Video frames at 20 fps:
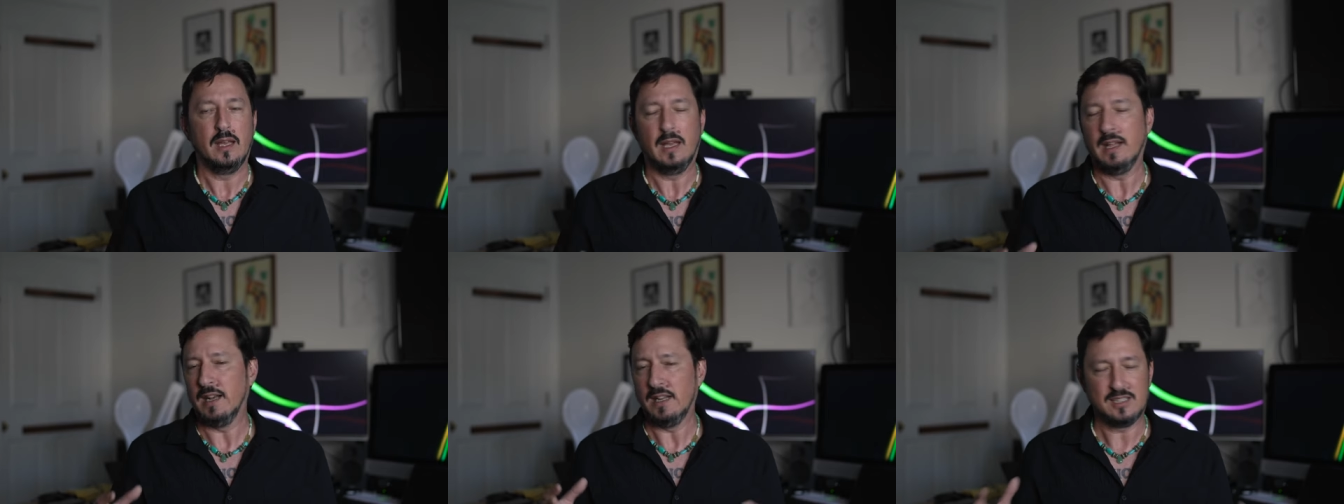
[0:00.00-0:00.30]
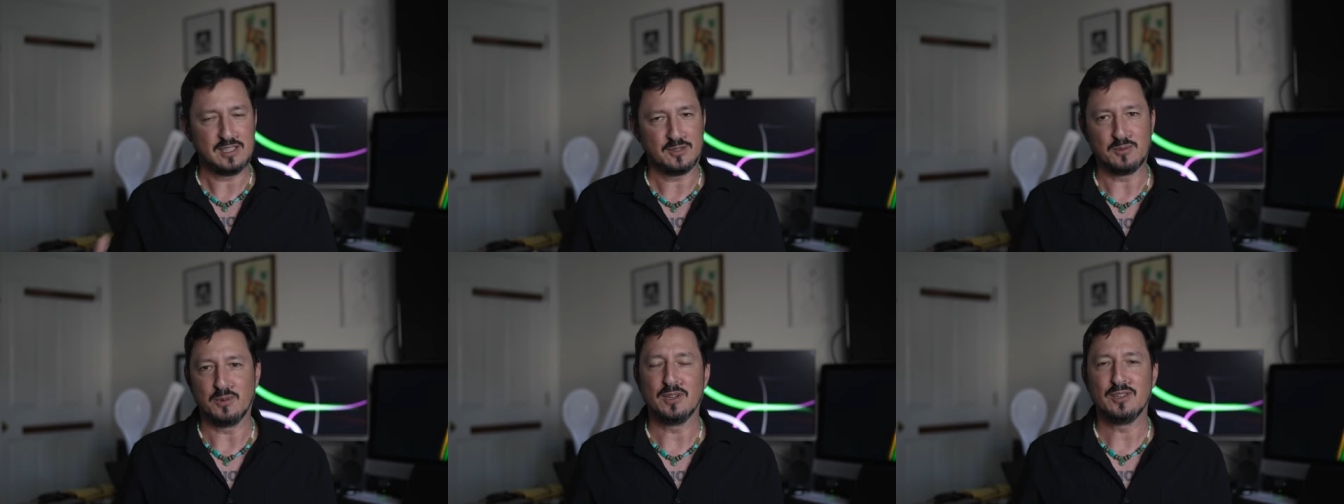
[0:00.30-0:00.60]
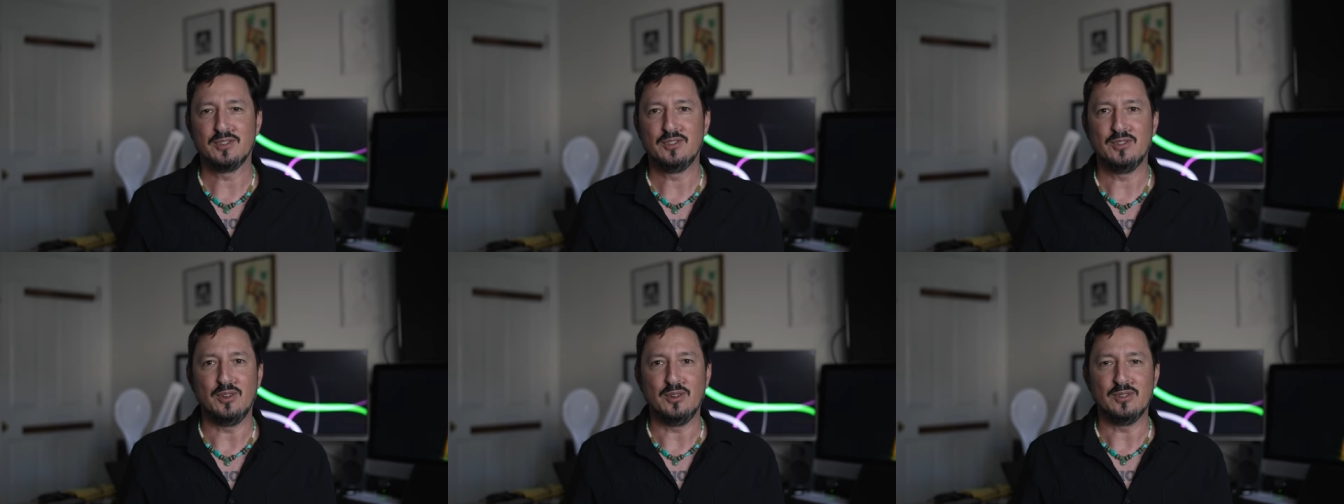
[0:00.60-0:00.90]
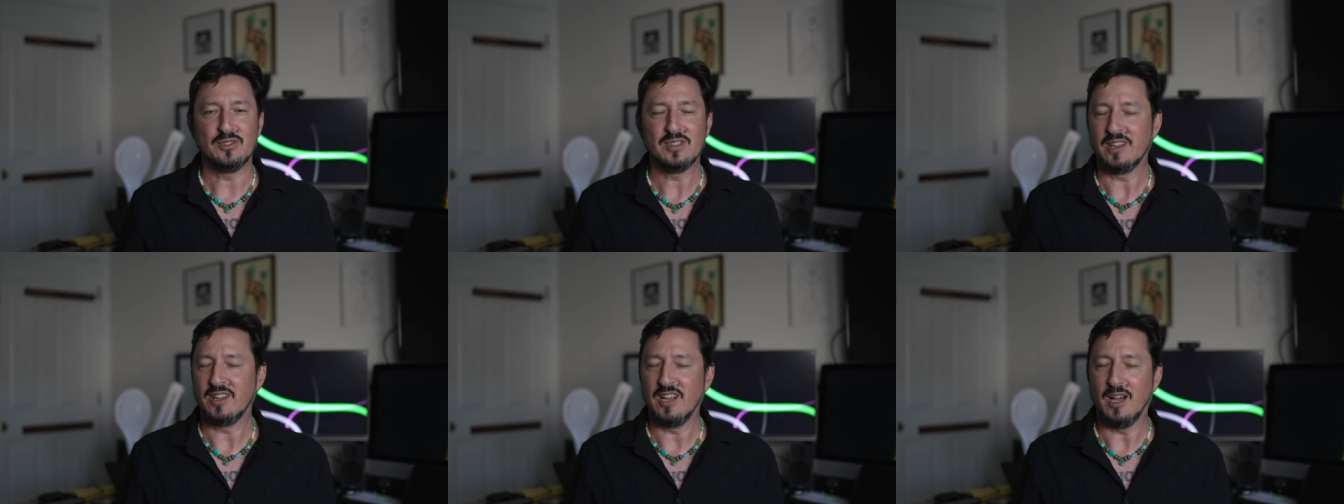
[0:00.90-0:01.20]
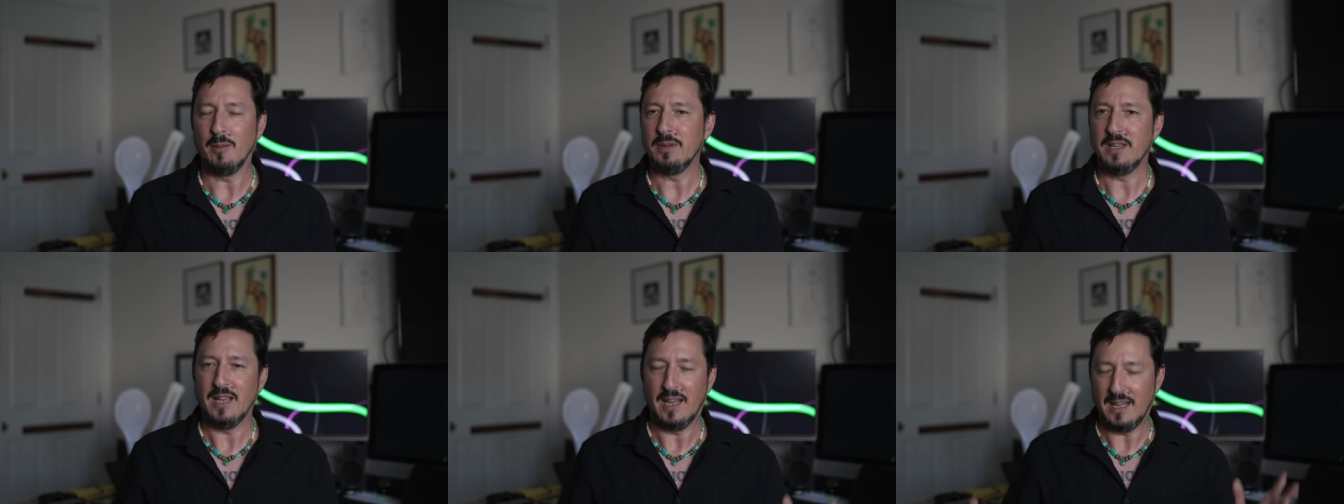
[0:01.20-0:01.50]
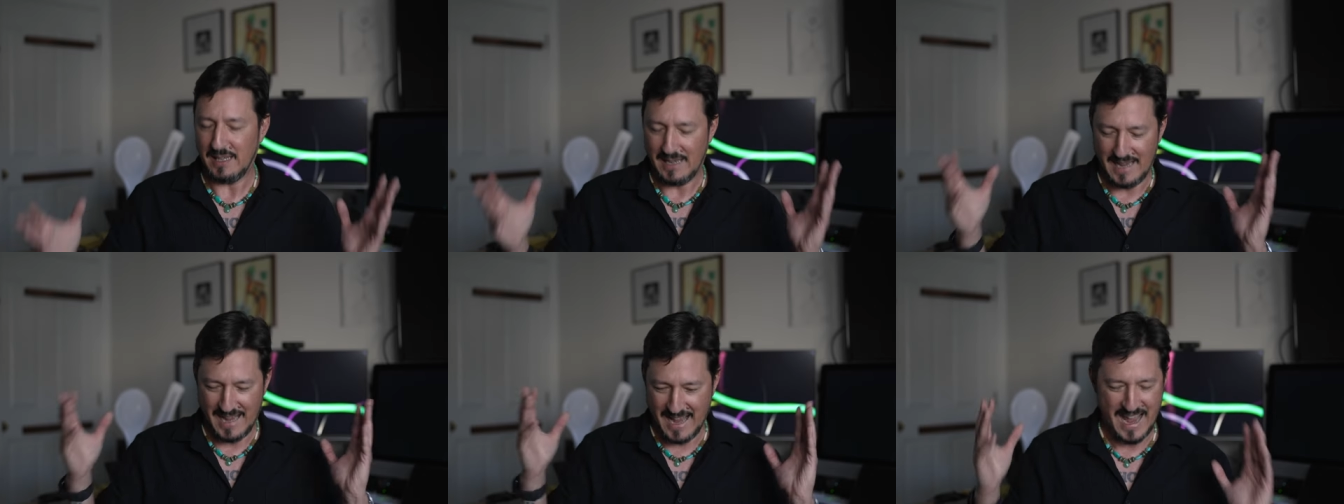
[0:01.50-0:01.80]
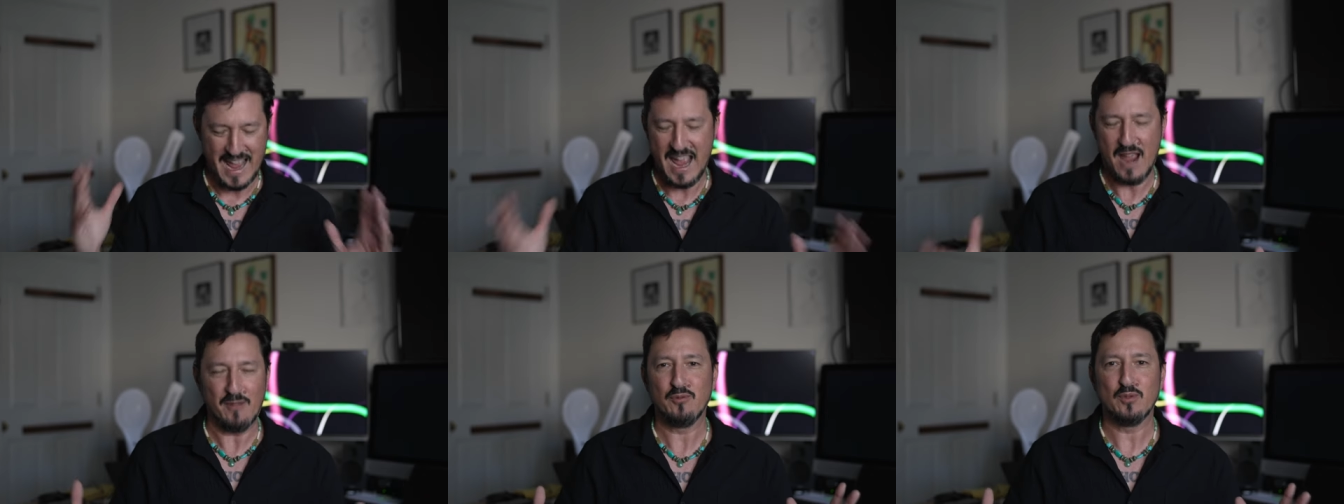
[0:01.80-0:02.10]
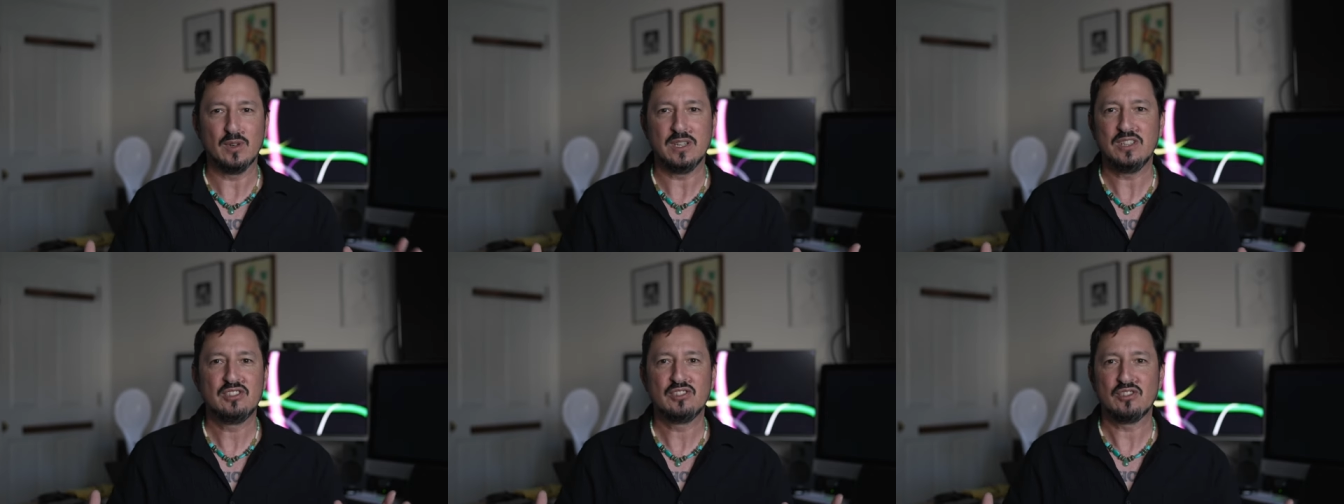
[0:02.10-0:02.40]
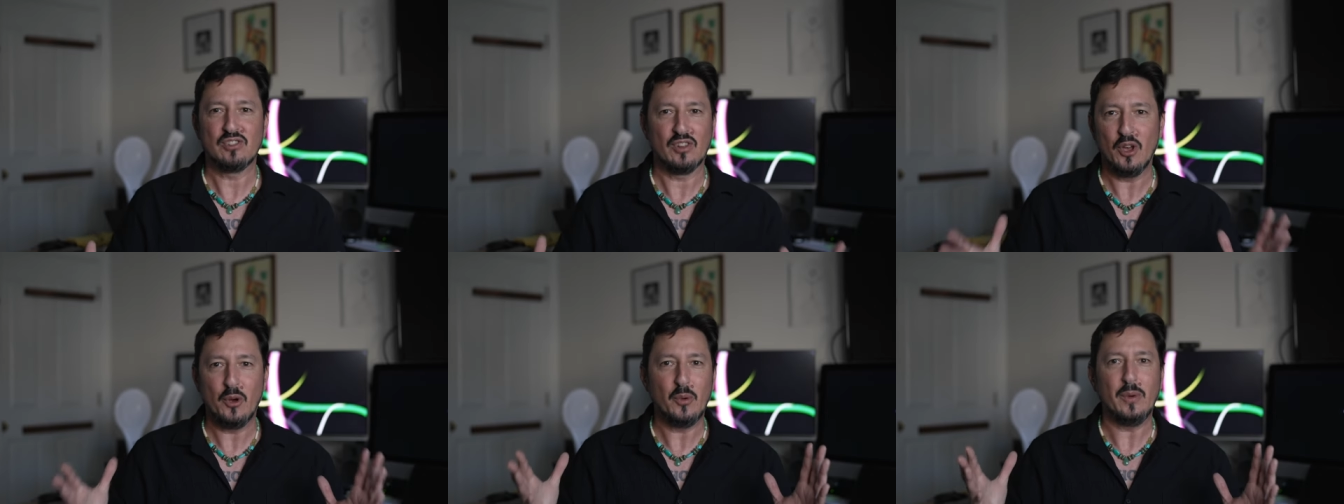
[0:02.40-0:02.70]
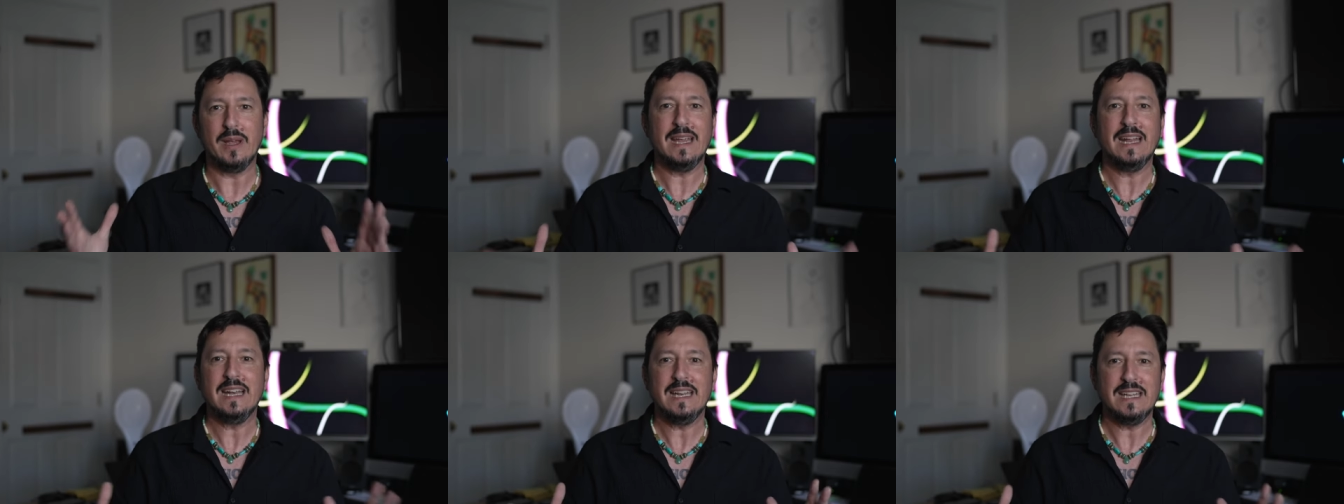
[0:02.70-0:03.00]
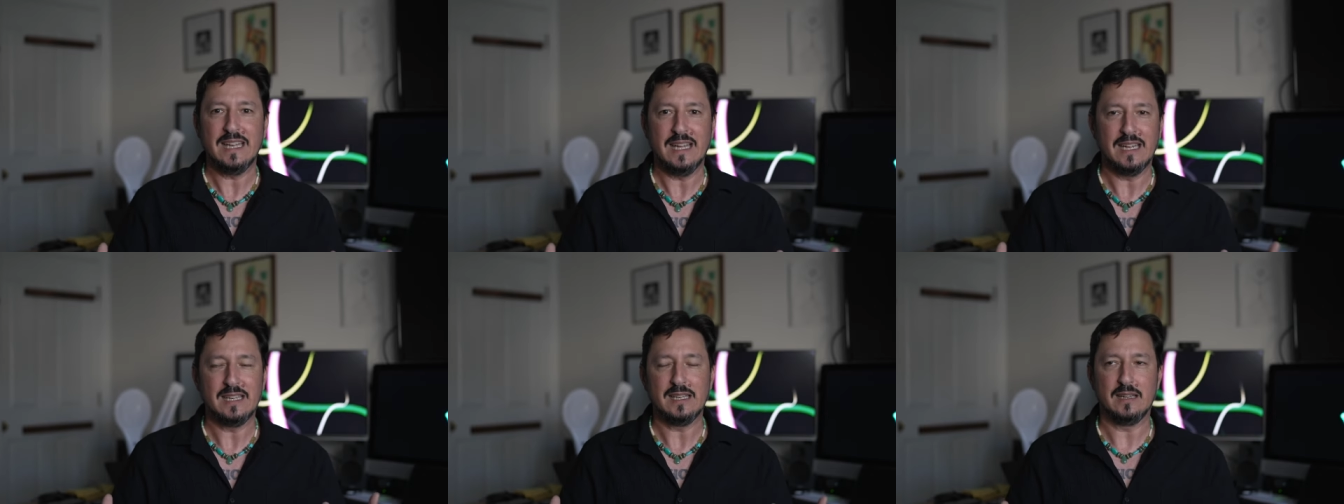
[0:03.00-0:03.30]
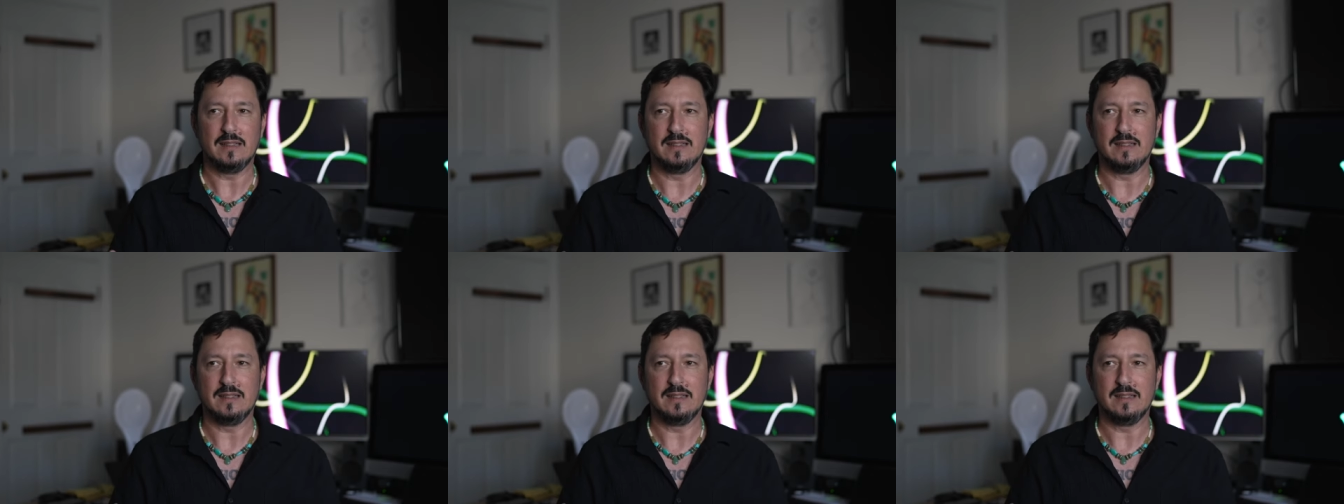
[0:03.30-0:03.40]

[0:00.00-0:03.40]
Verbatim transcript: and I swear to Zeus, I got behind every slow idiot